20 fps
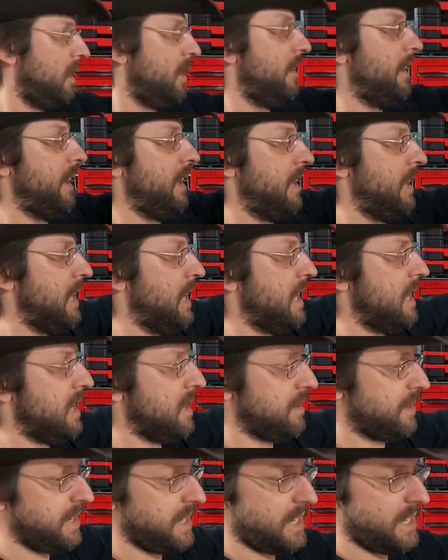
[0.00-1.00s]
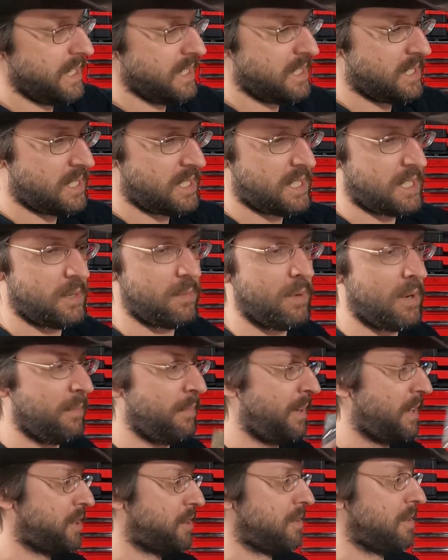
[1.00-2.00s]
All right, now this, I wanna
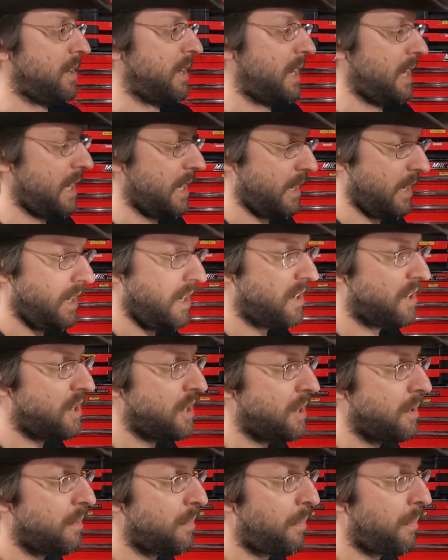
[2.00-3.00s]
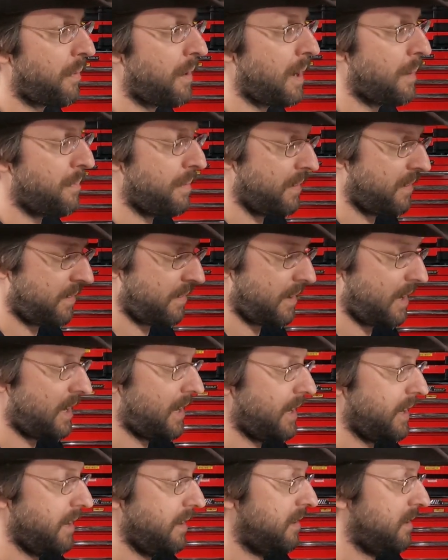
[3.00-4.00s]
make sure I got each proper
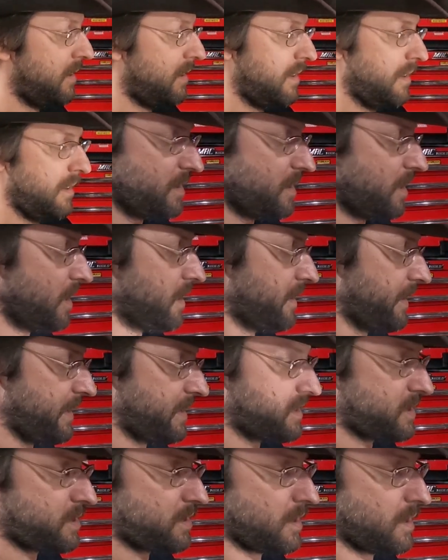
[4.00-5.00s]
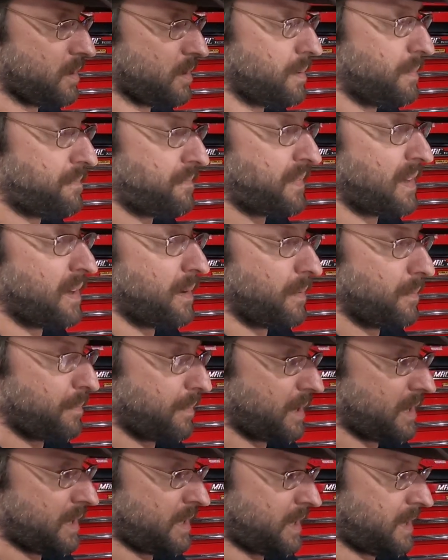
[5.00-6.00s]
side. All right, so
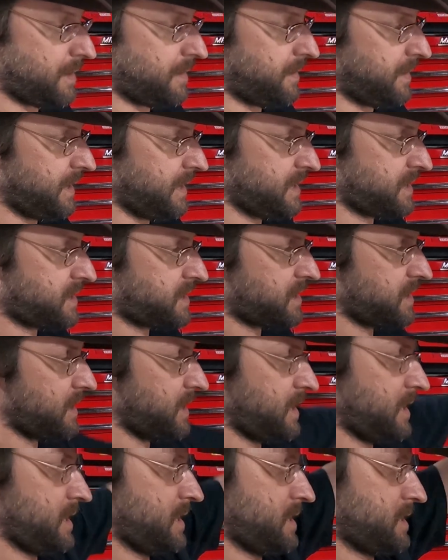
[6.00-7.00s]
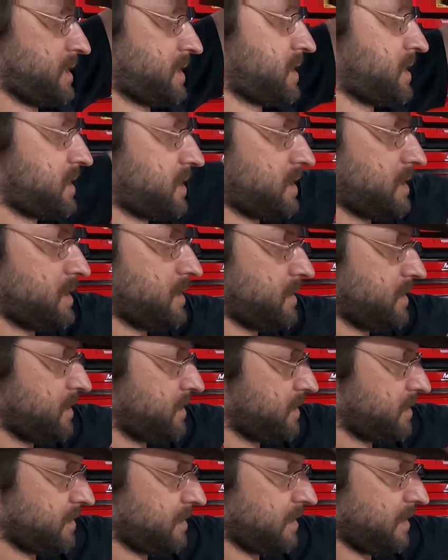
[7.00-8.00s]
this is
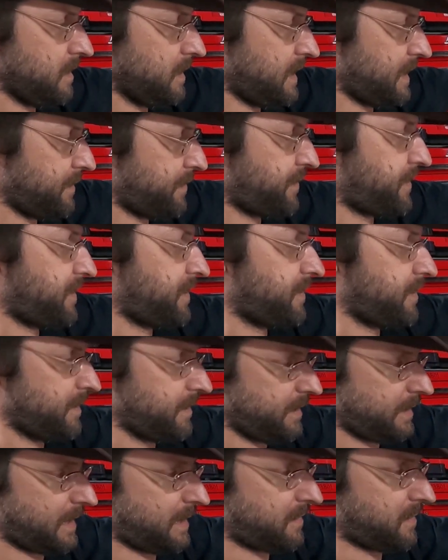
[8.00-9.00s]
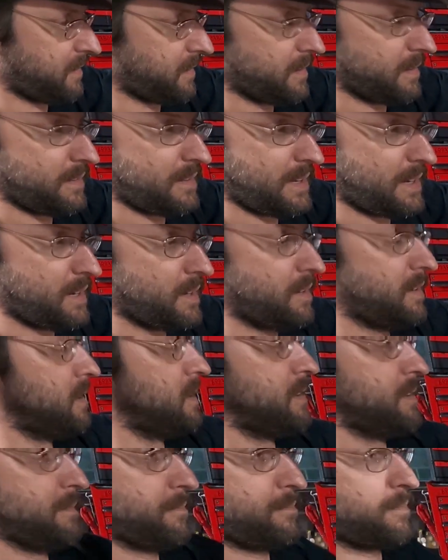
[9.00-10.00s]
left, that's the down.
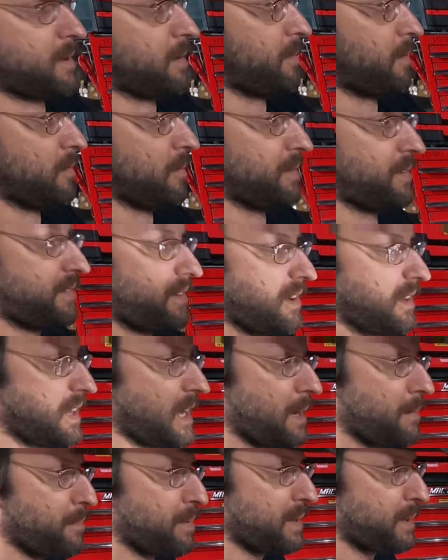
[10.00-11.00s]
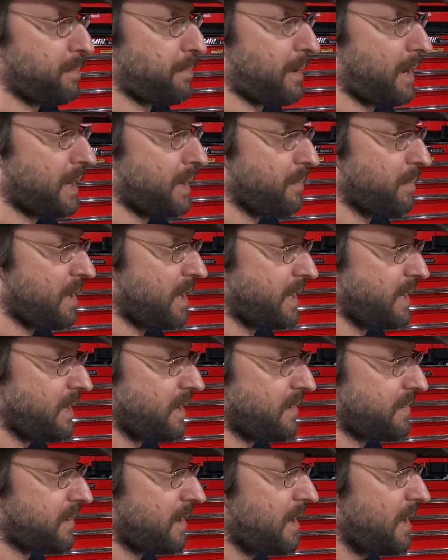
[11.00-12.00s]
Probably won't see that, but the bottom line
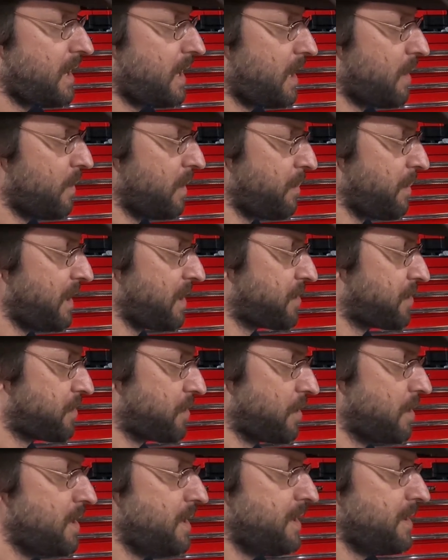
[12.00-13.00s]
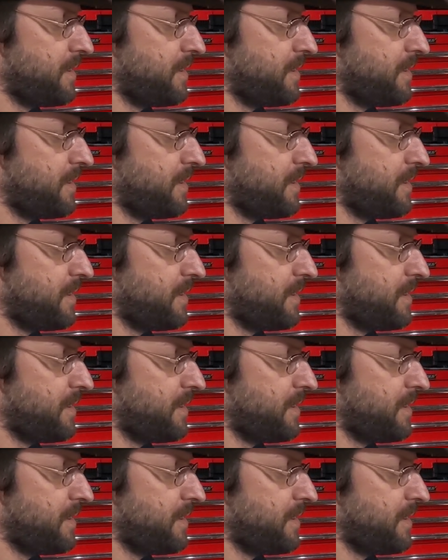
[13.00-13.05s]
is I wanna make sure